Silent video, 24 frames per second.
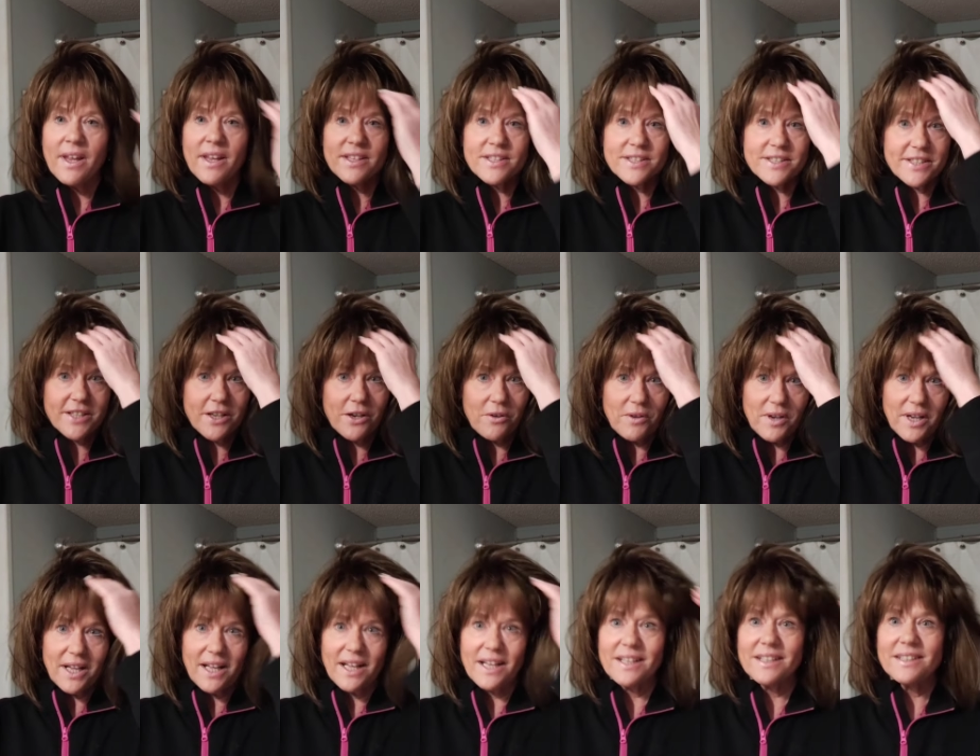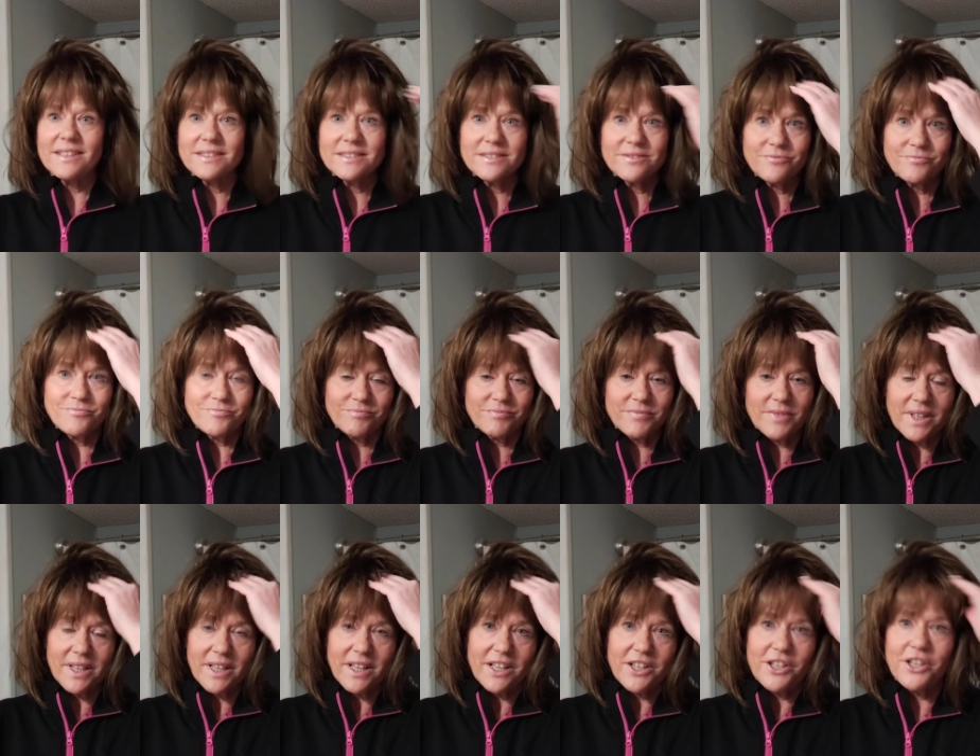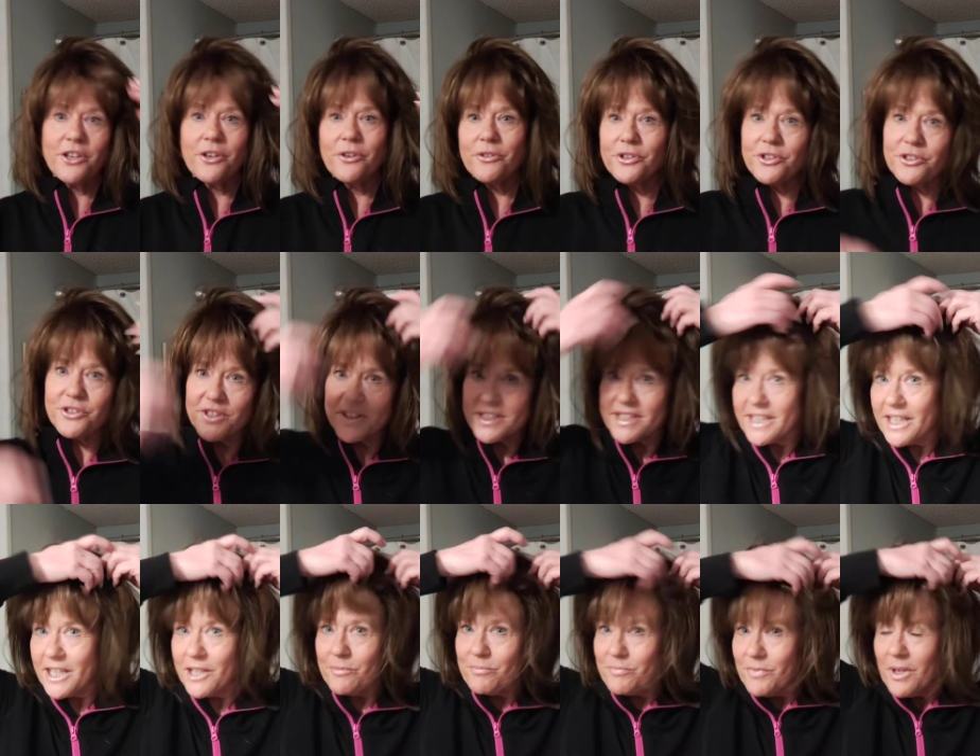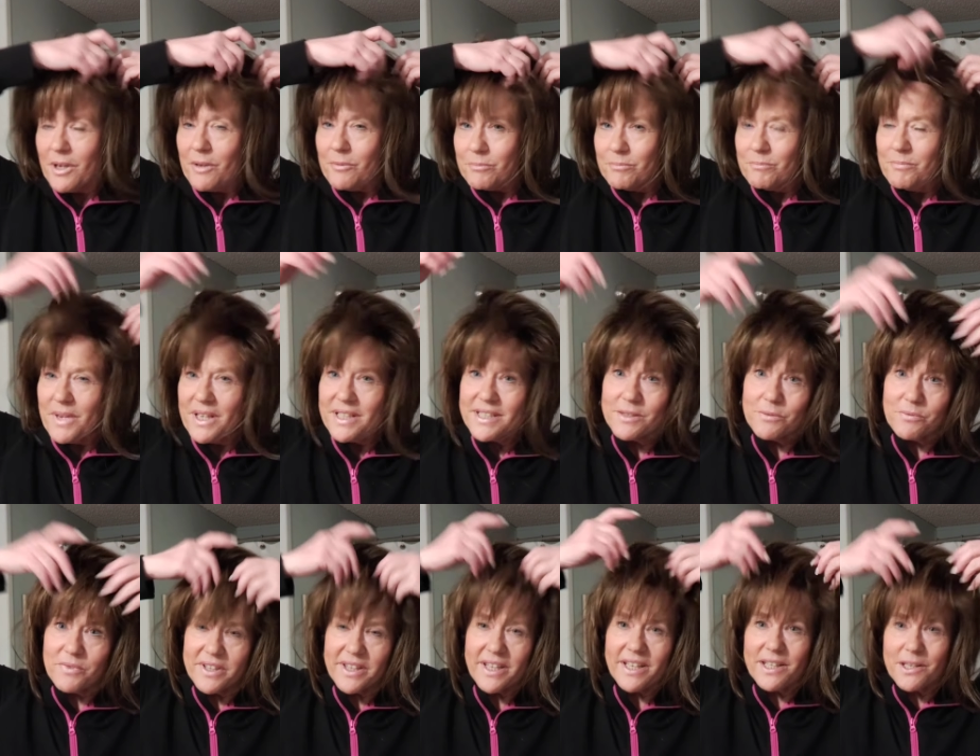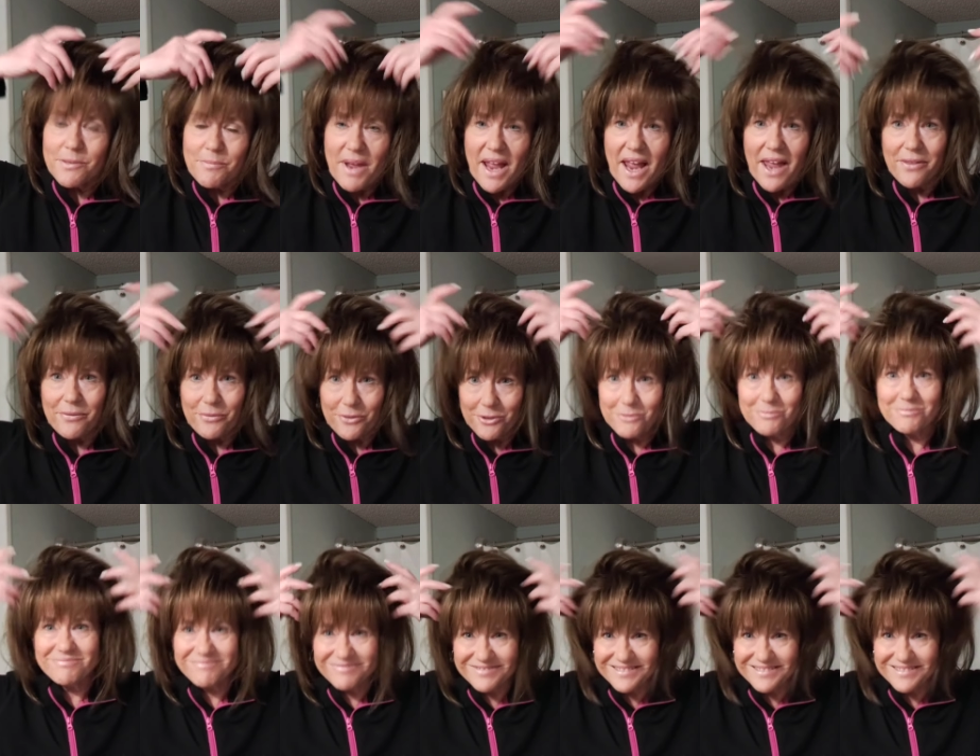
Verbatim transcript: So, uh, you know, you just keep messing with it in the bathroom.